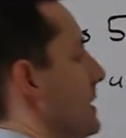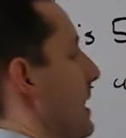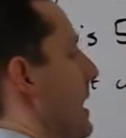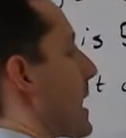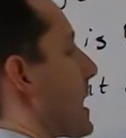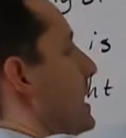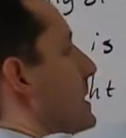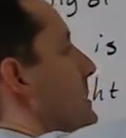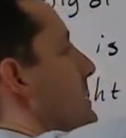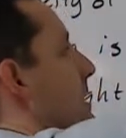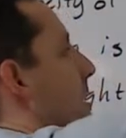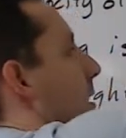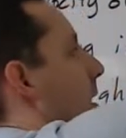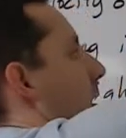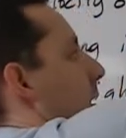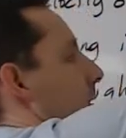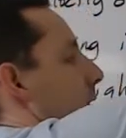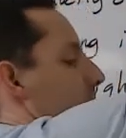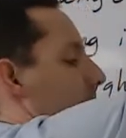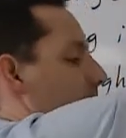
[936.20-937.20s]
has
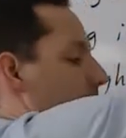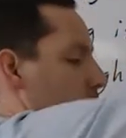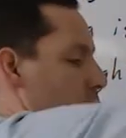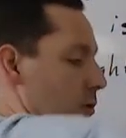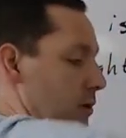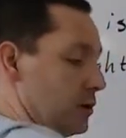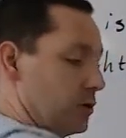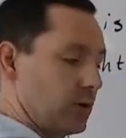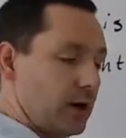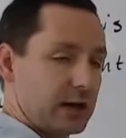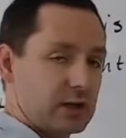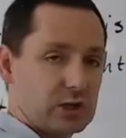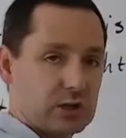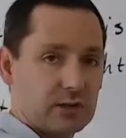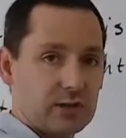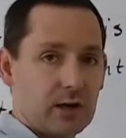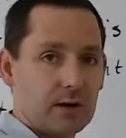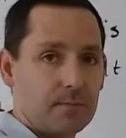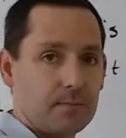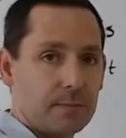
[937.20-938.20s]
a downward direction
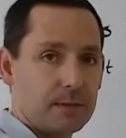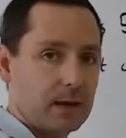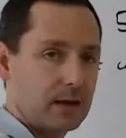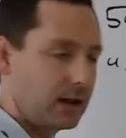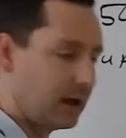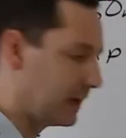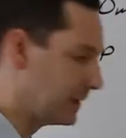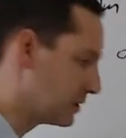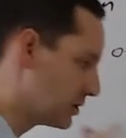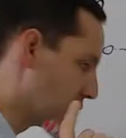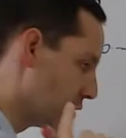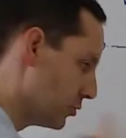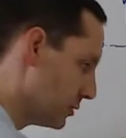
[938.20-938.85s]
there. And so